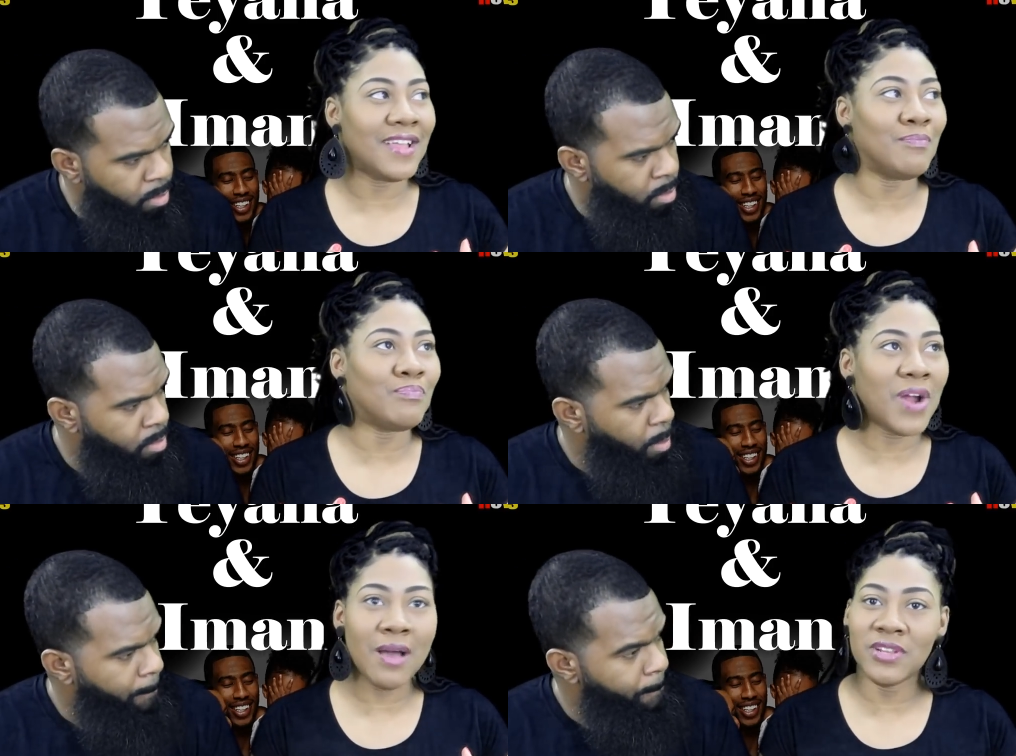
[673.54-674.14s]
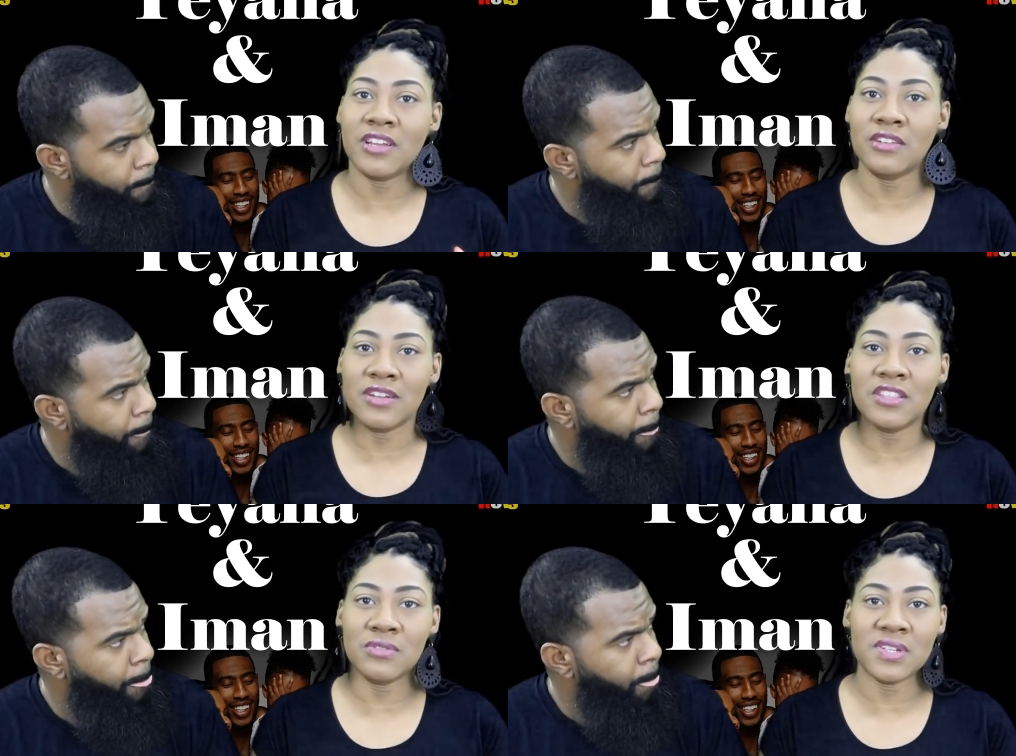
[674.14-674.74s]
Speaker 1: they probably are
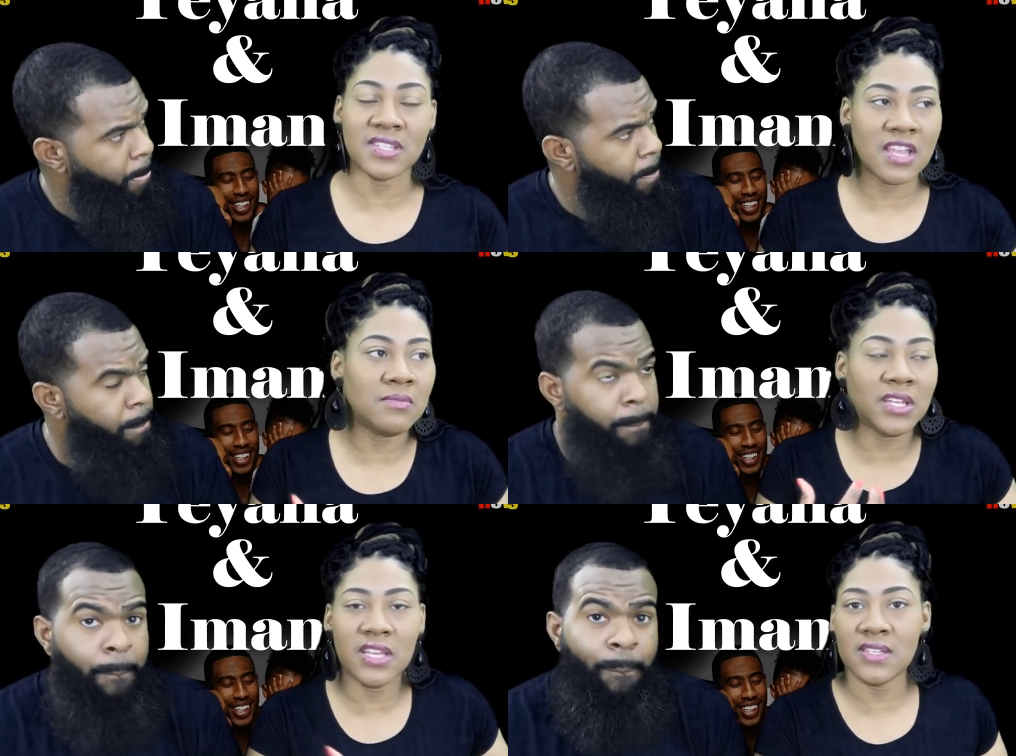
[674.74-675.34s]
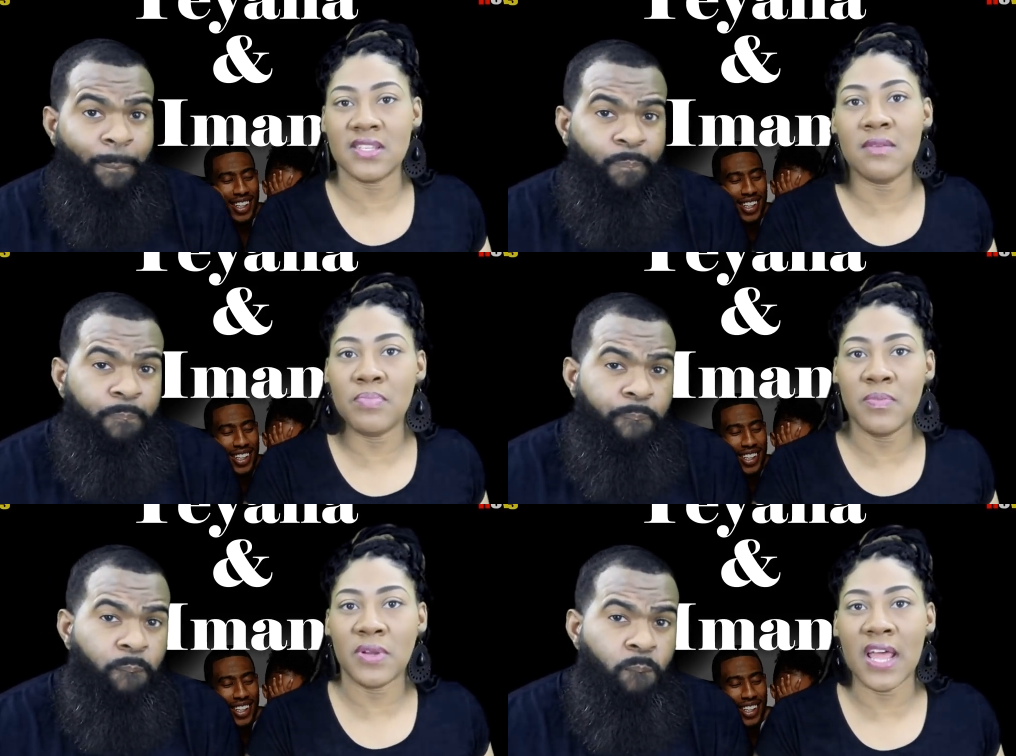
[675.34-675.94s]
looking through the same lens
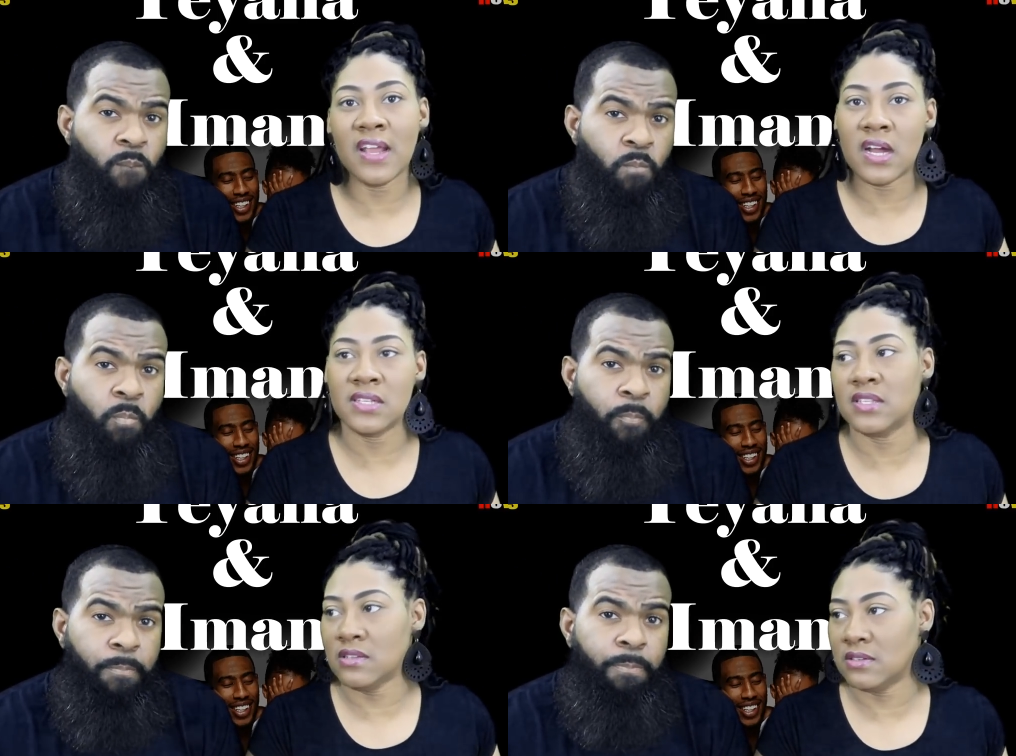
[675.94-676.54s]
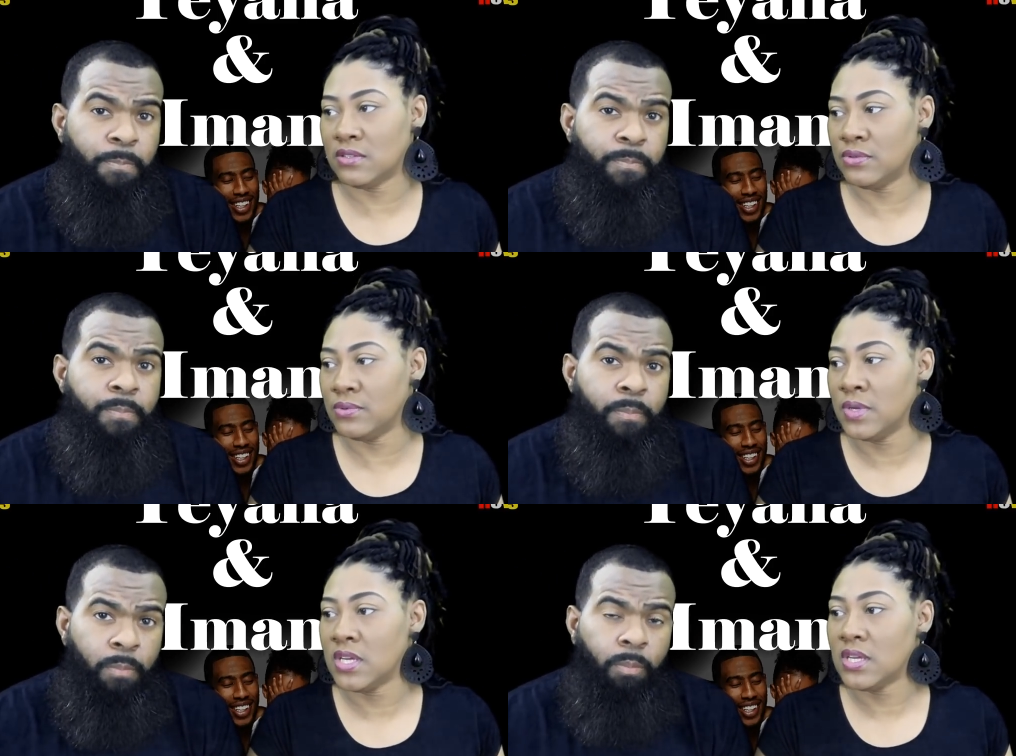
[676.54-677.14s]
that people like us look
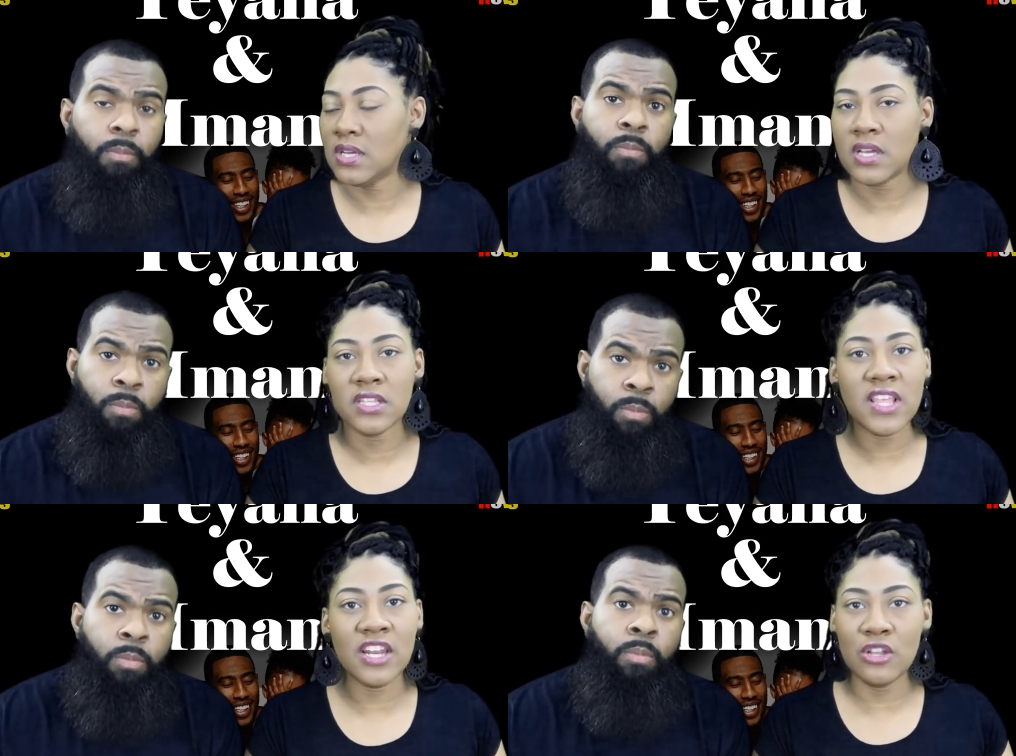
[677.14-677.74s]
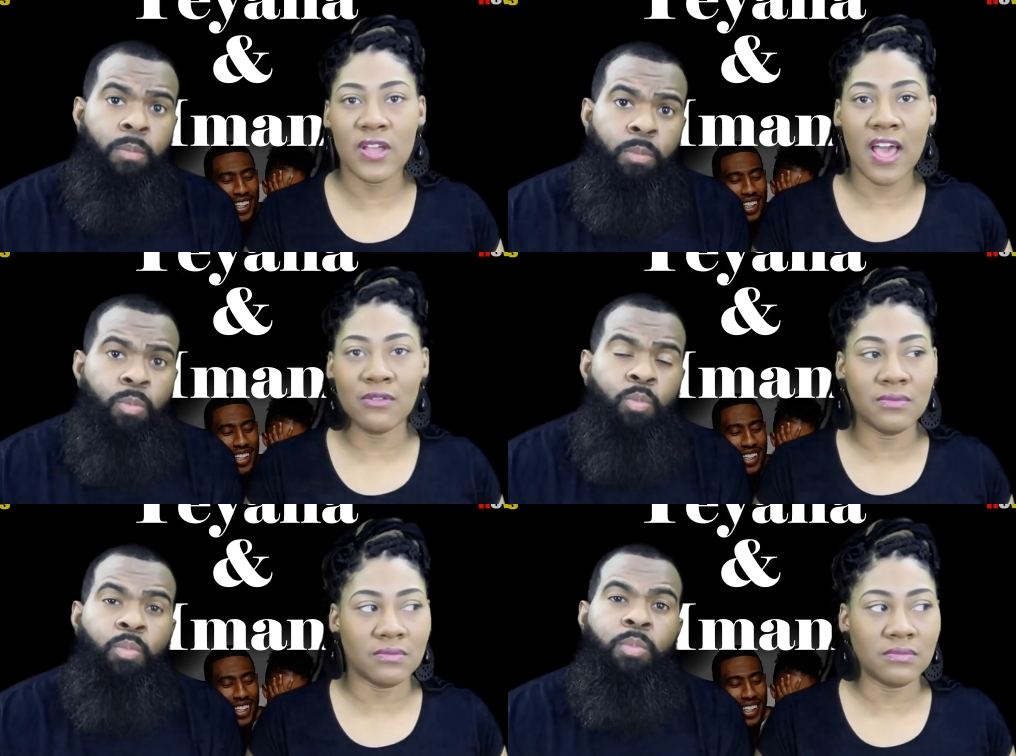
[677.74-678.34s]
through. Mm -hmm. They look
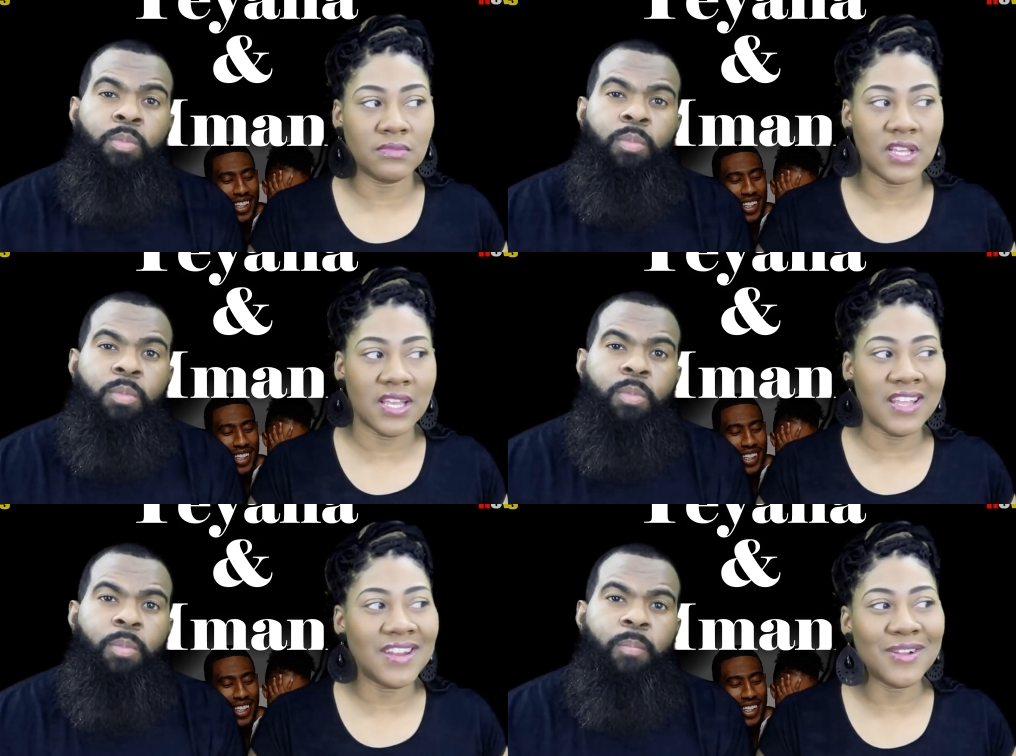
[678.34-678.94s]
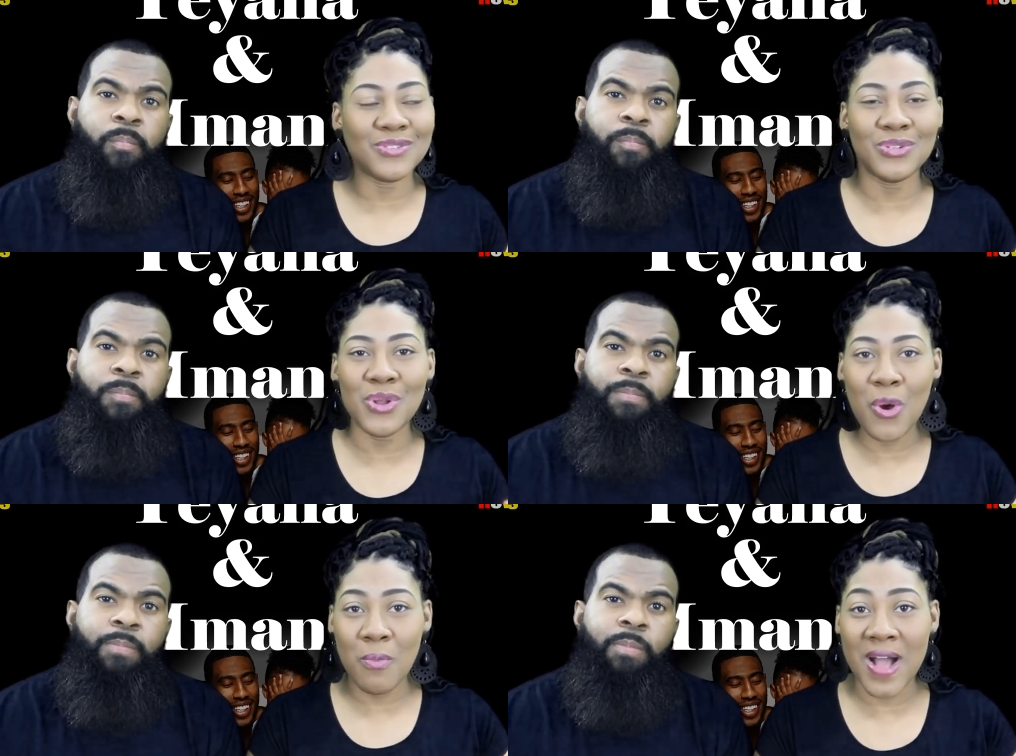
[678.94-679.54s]
out and there's
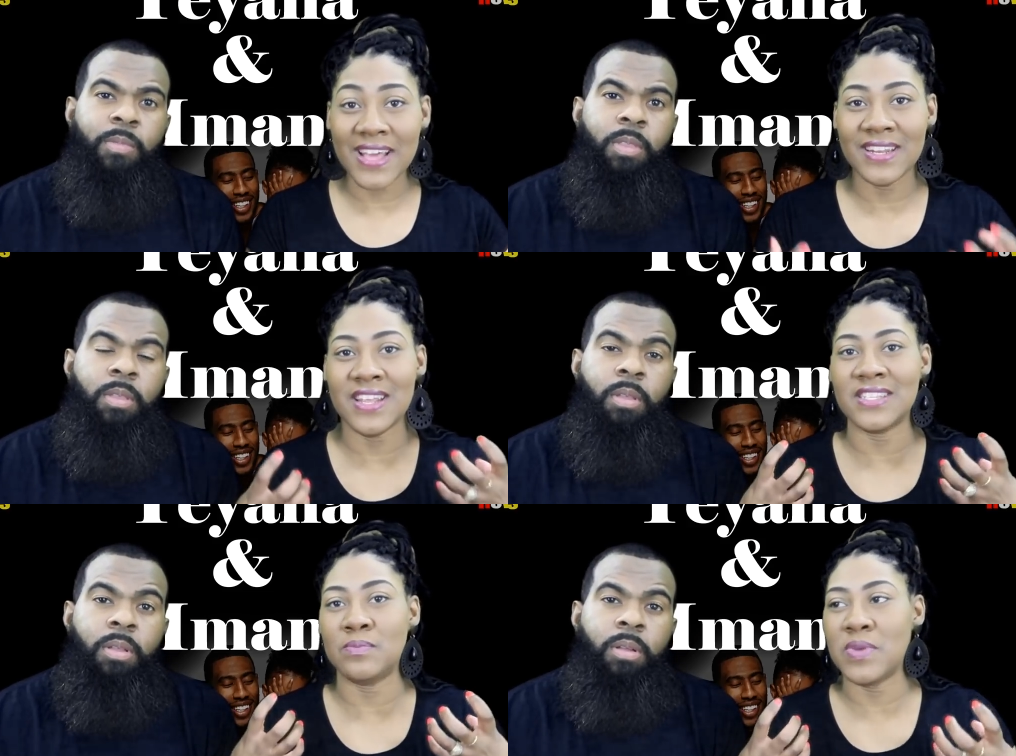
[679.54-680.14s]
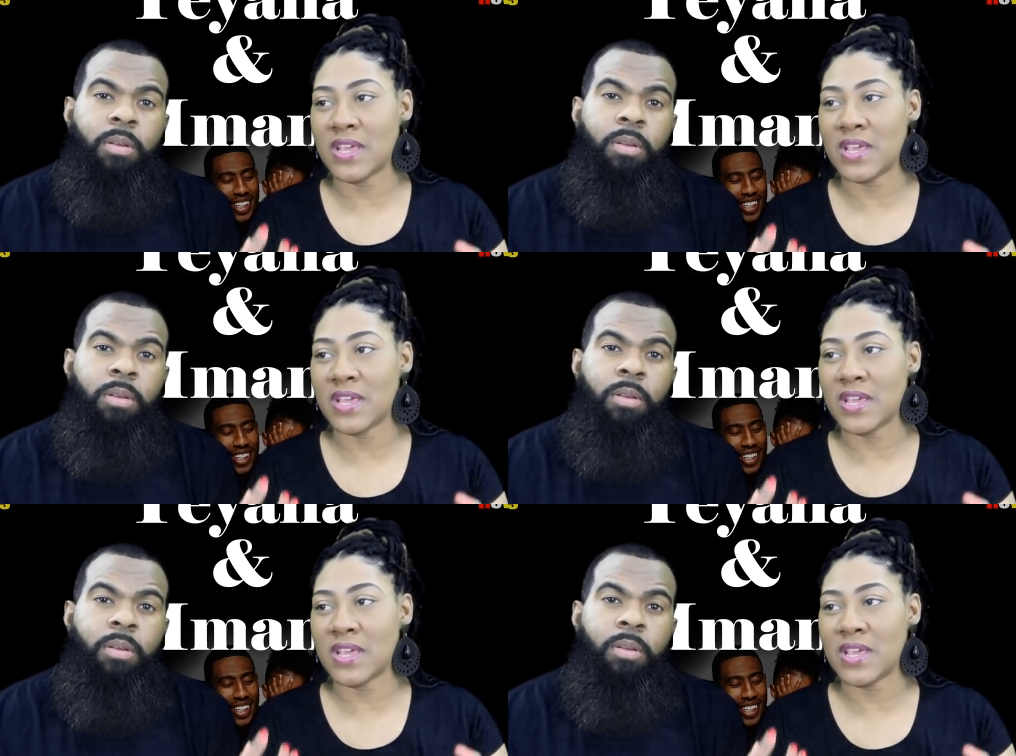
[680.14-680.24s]
nobody that's